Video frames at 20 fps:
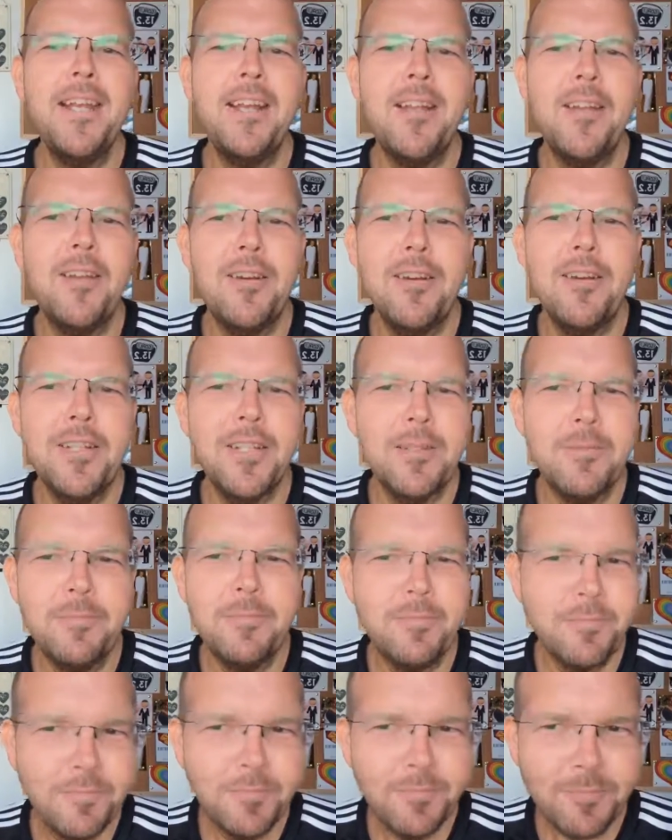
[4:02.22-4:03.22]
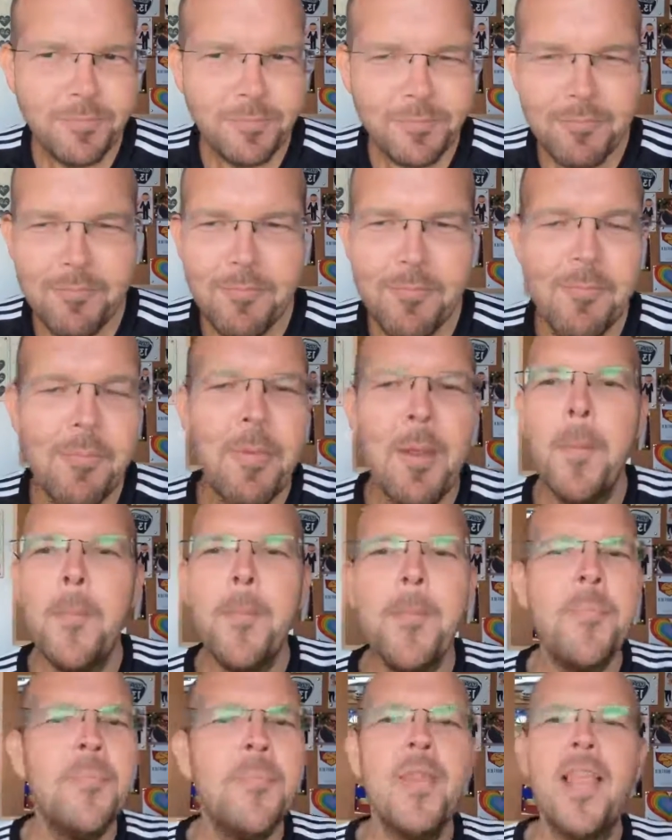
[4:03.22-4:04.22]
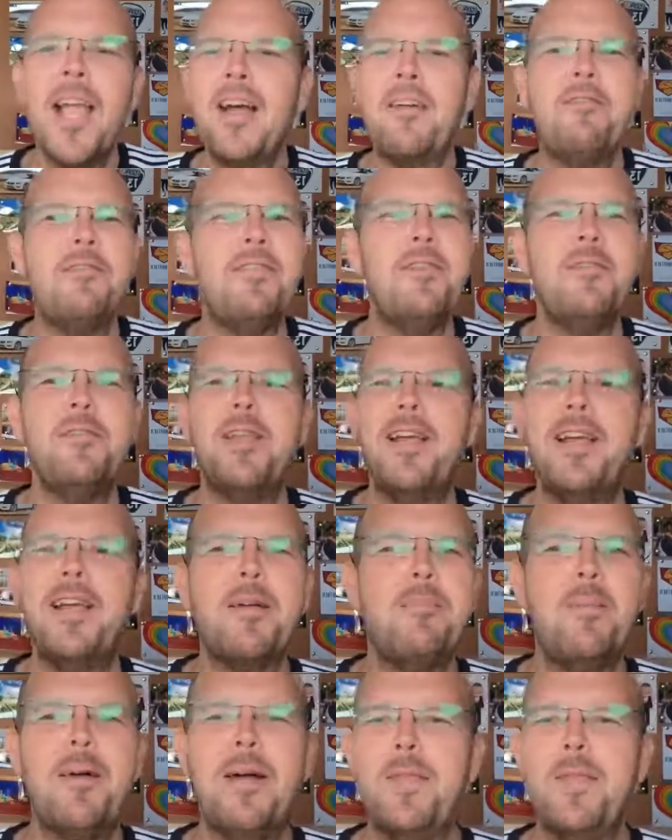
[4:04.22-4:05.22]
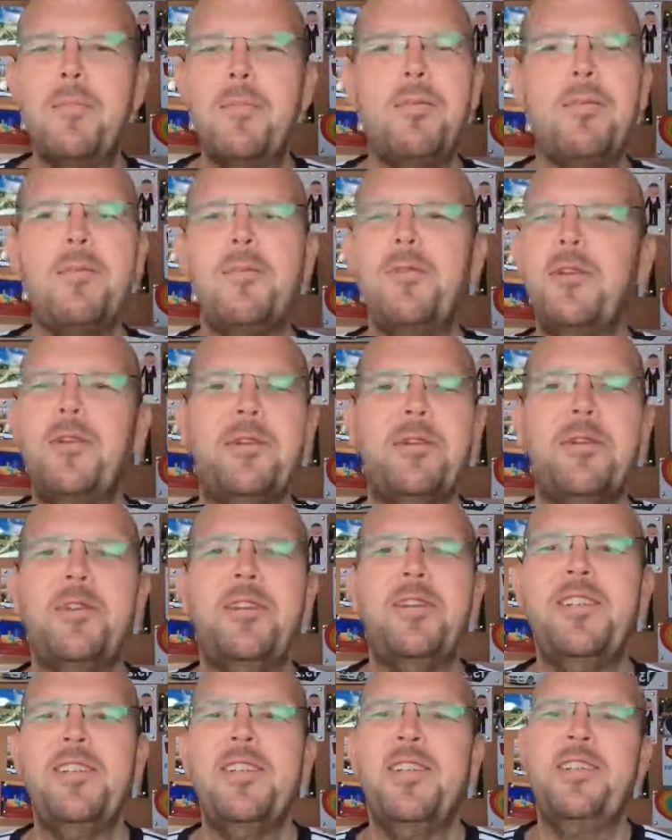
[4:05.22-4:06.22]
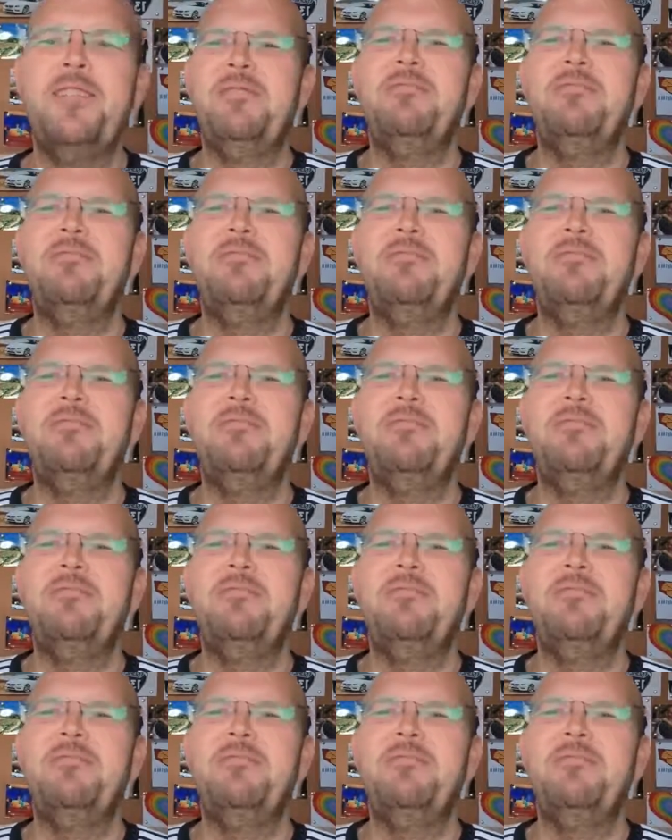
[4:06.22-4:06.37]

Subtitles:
Colada. I feel like I'm by the pool on holiday.